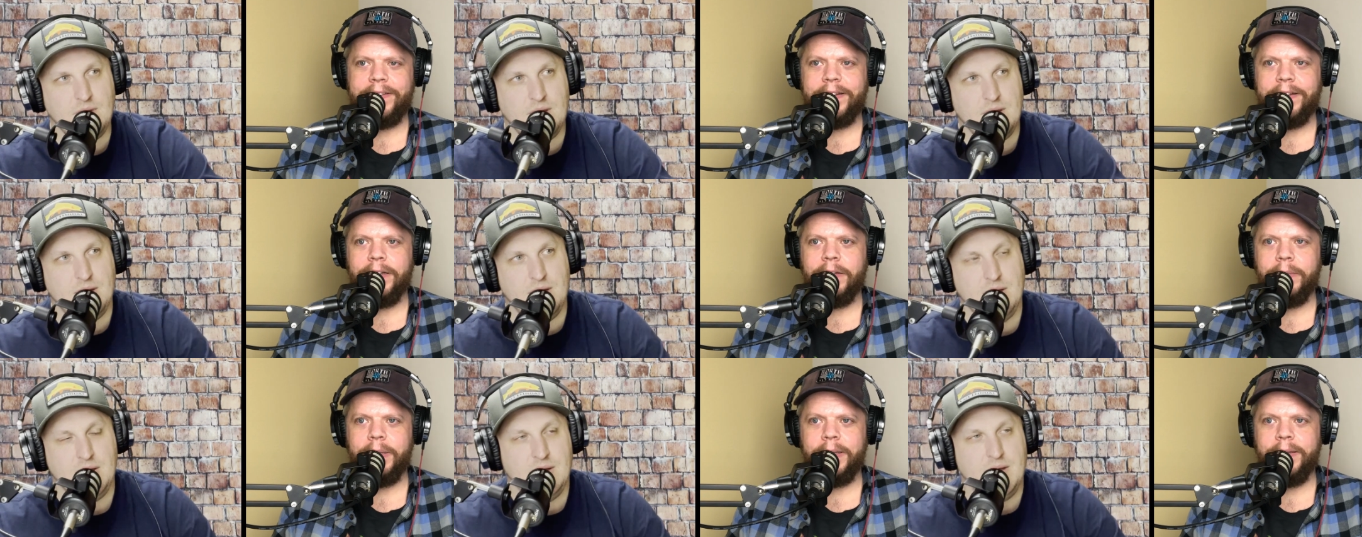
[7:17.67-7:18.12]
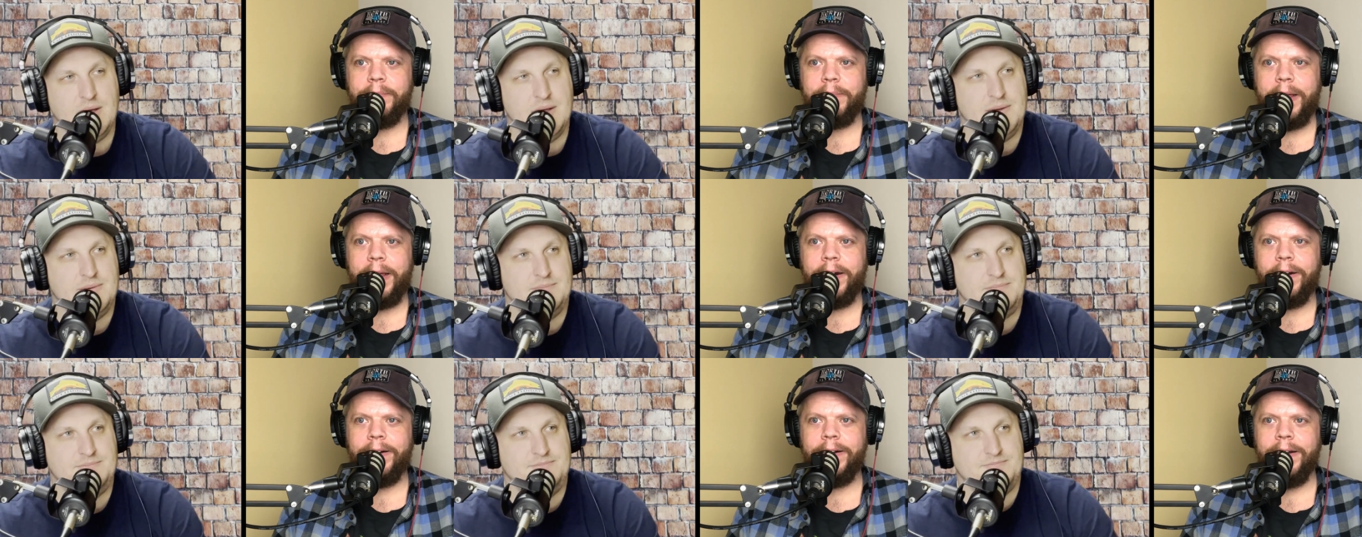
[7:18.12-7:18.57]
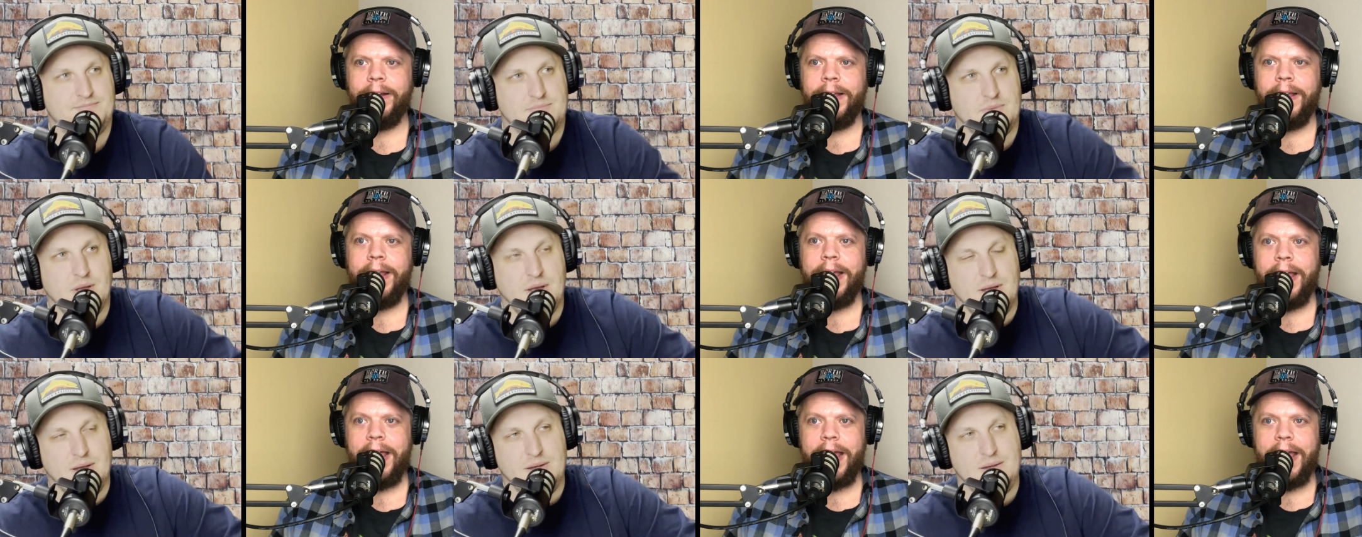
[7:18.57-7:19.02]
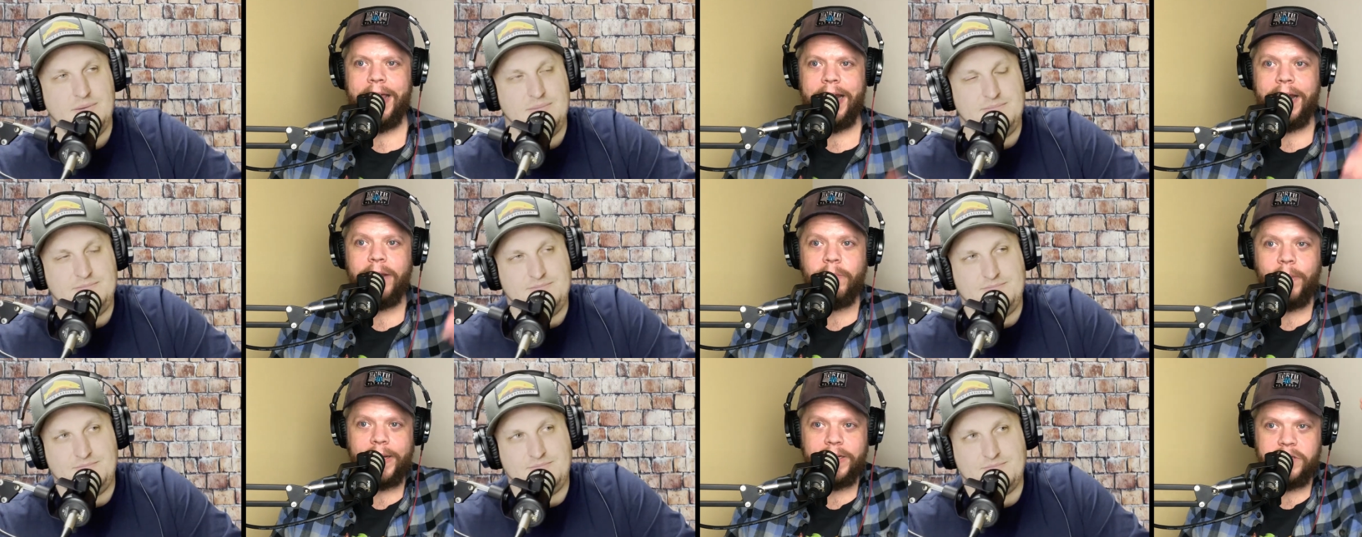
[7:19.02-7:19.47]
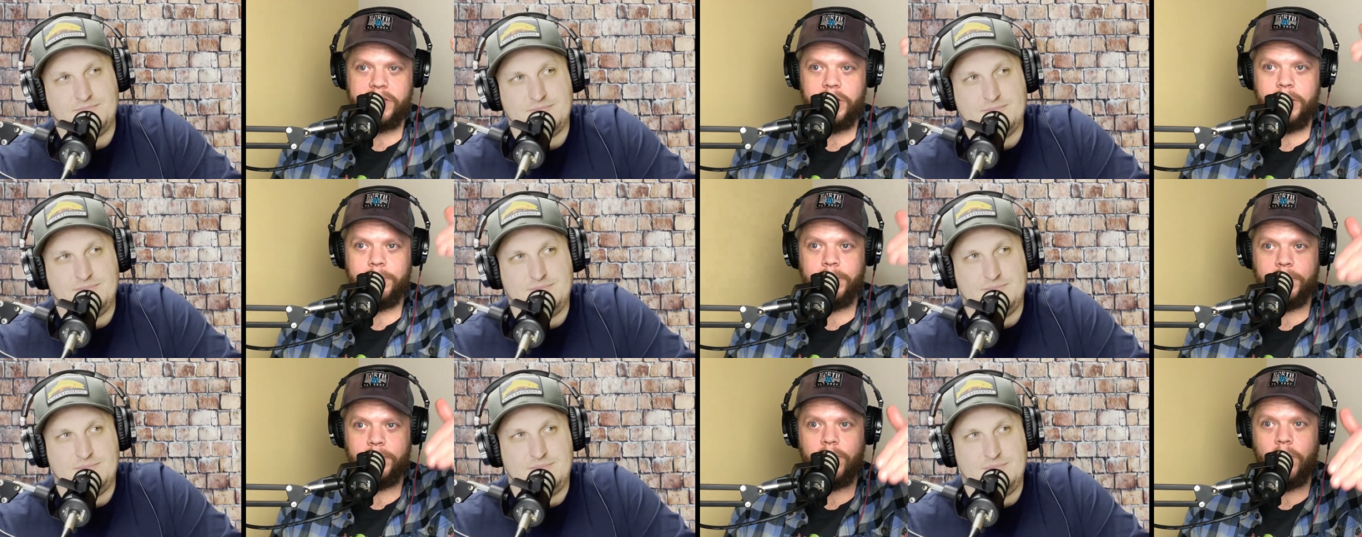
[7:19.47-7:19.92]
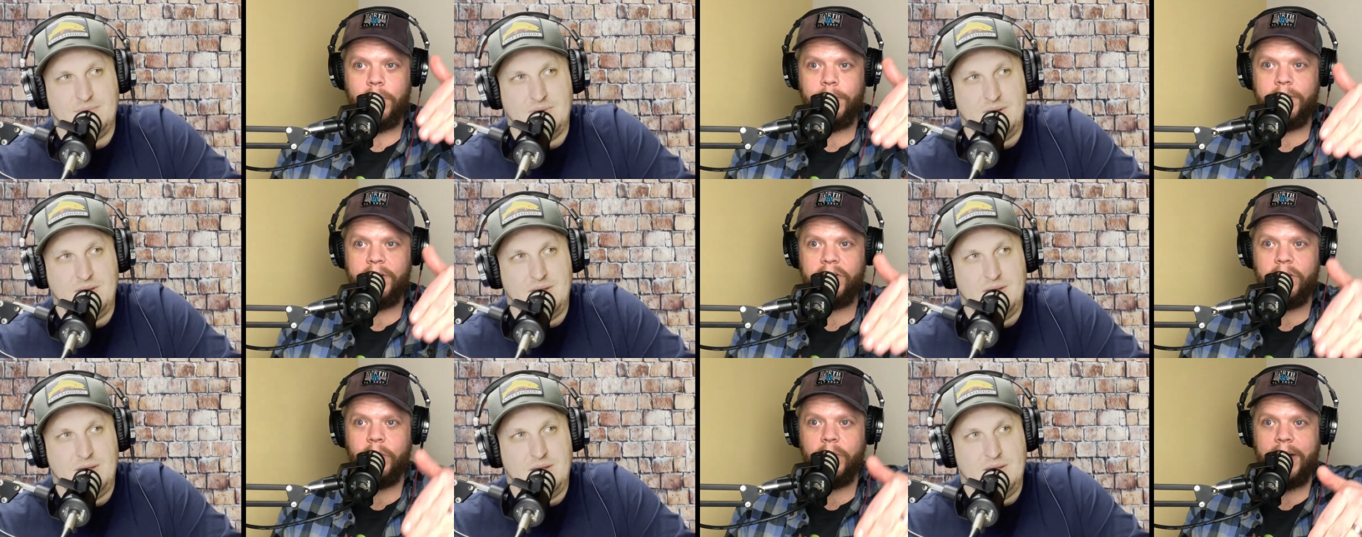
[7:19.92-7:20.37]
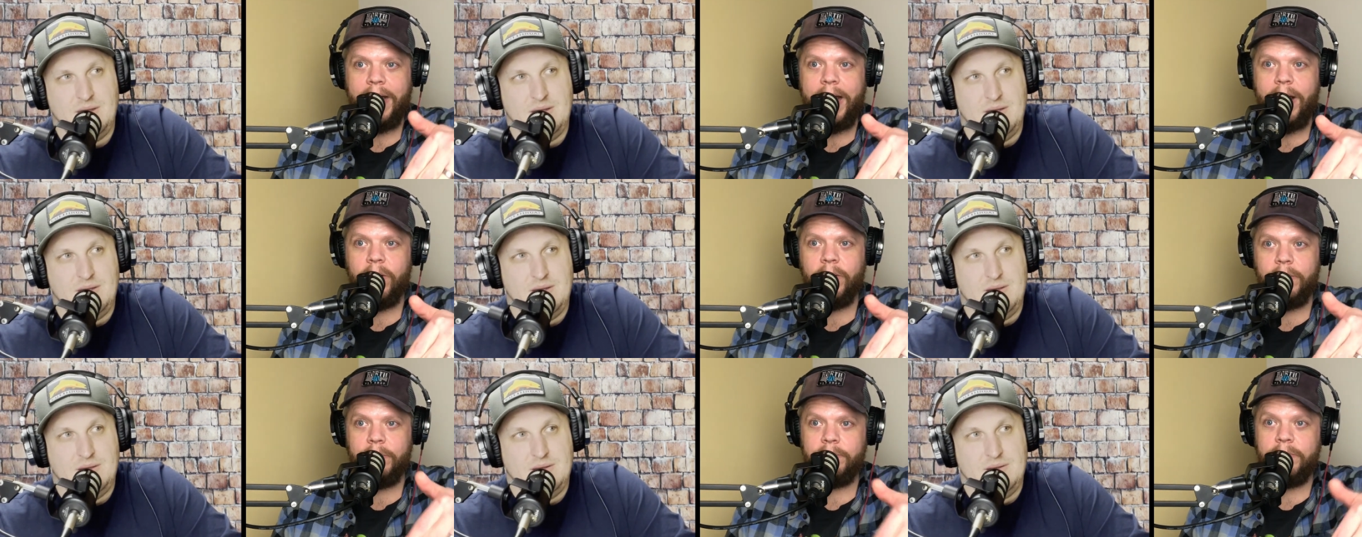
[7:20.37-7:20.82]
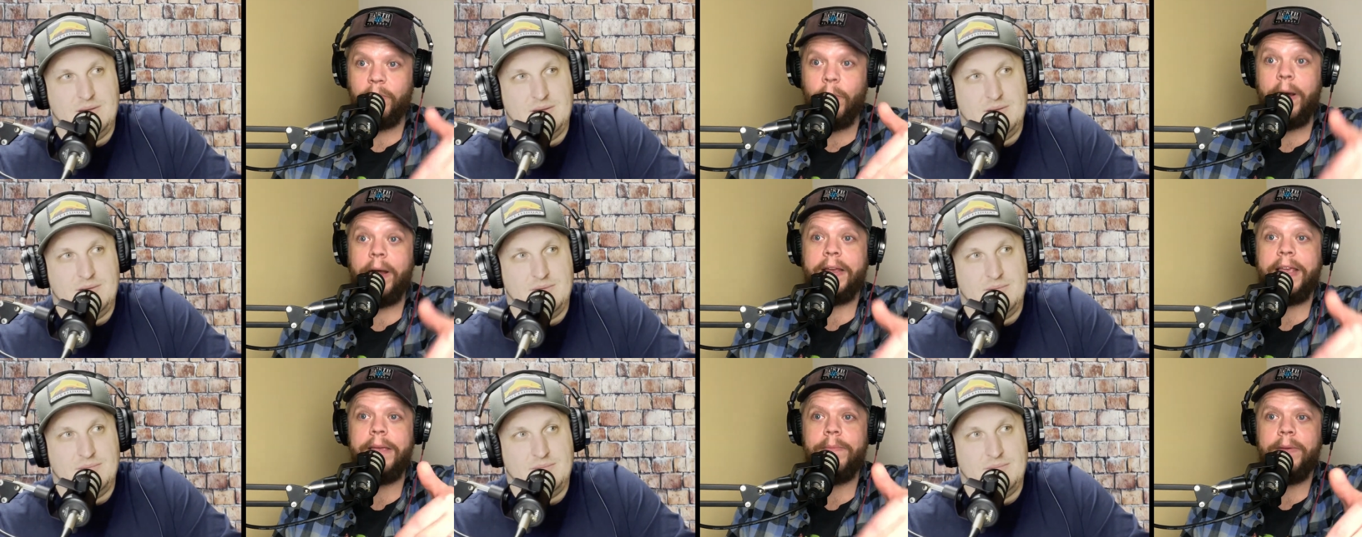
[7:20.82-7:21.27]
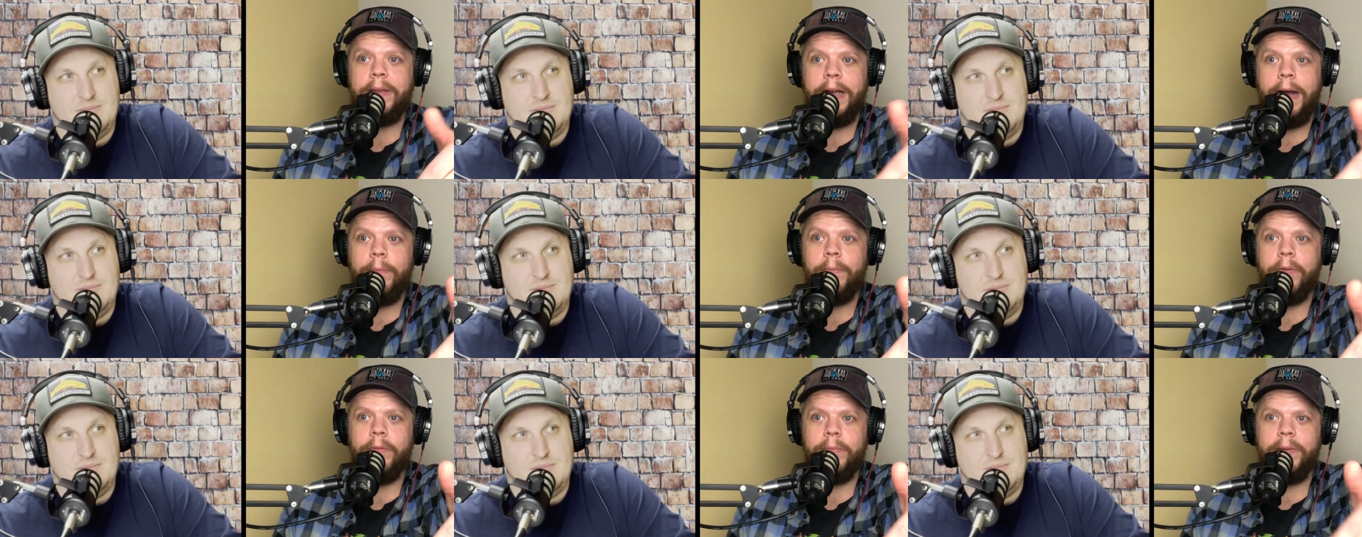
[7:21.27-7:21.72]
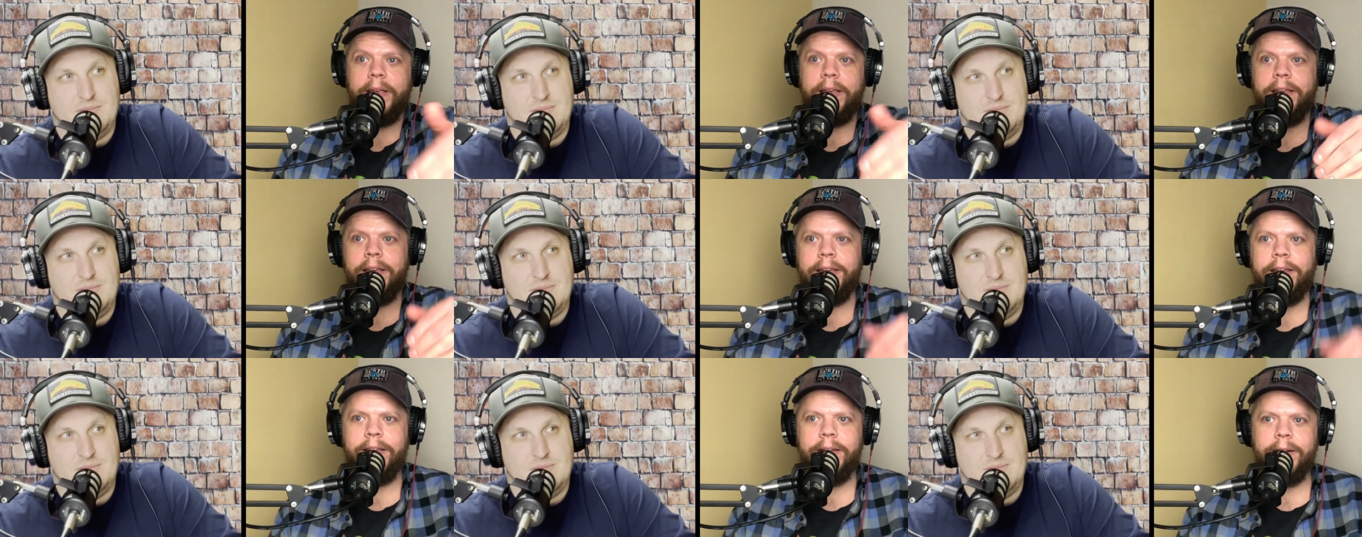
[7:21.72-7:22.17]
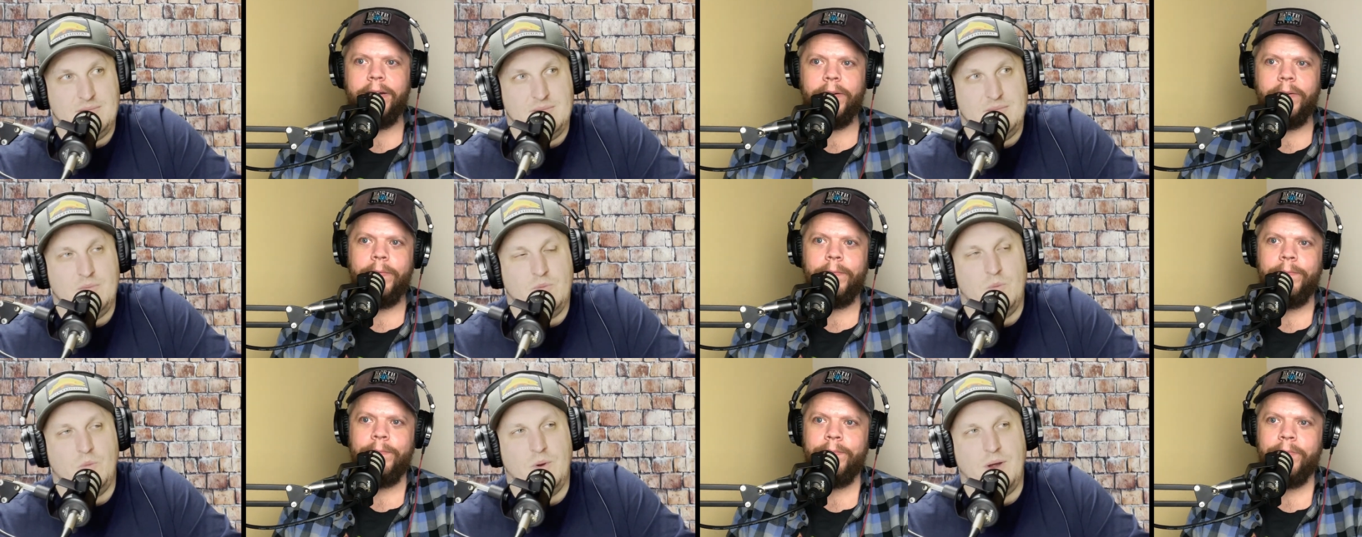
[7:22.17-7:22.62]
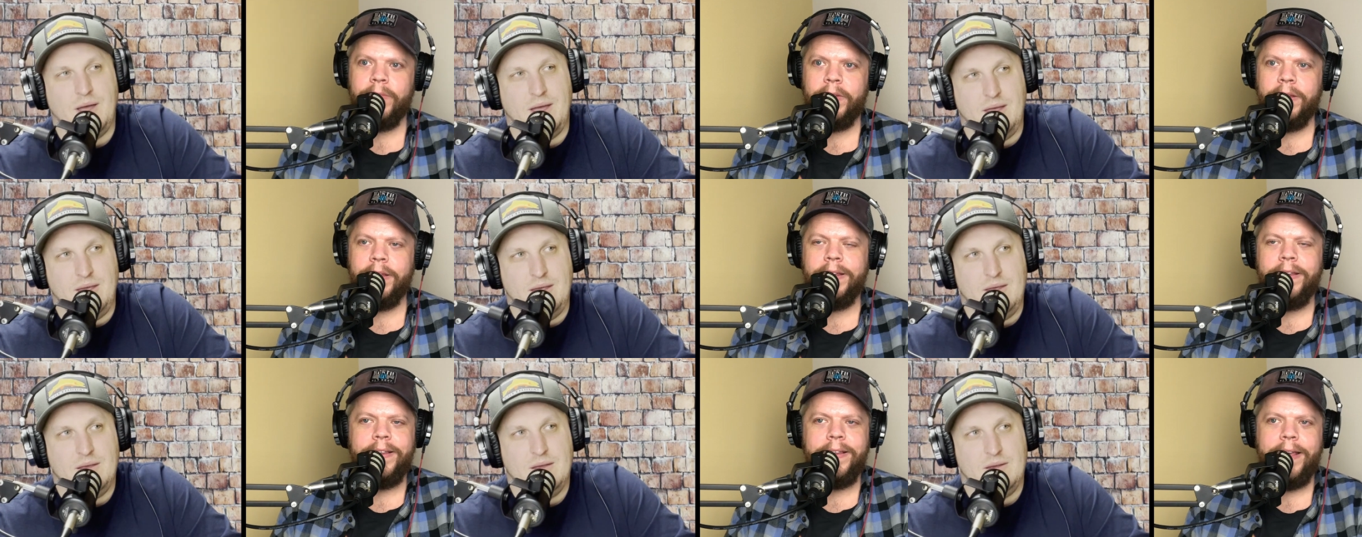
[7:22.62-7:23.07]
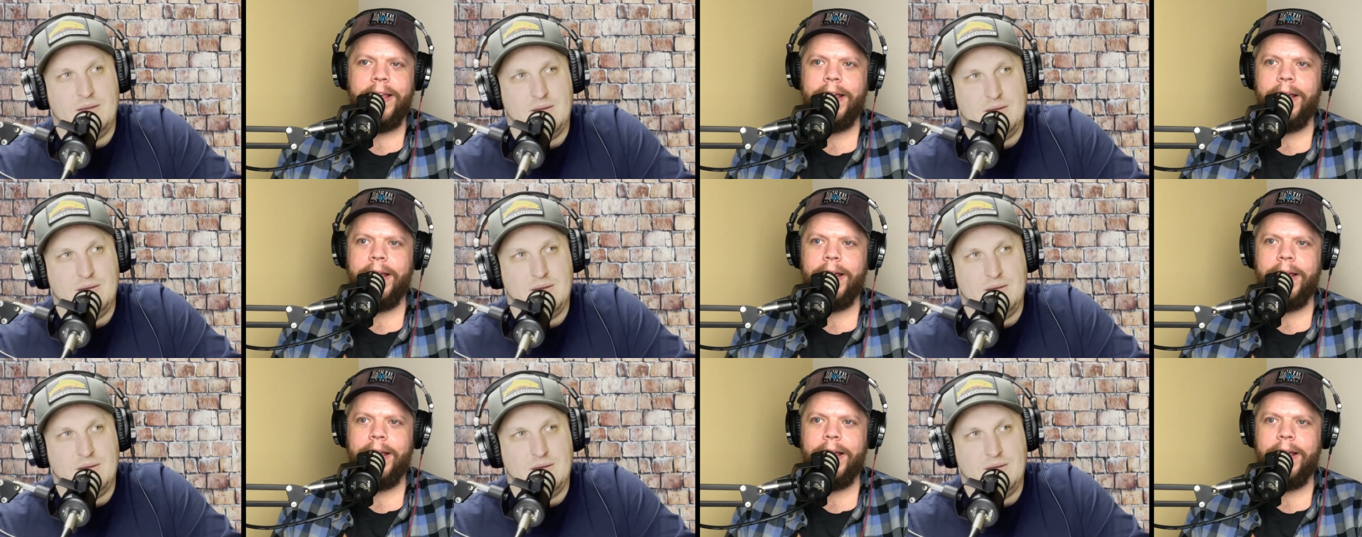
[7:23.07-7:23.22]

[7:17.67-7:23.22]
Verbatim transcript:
Speaker 1: it a little bit better. Uh -huh. And I'd watch their performance go down while keeping up with me, you know. Right.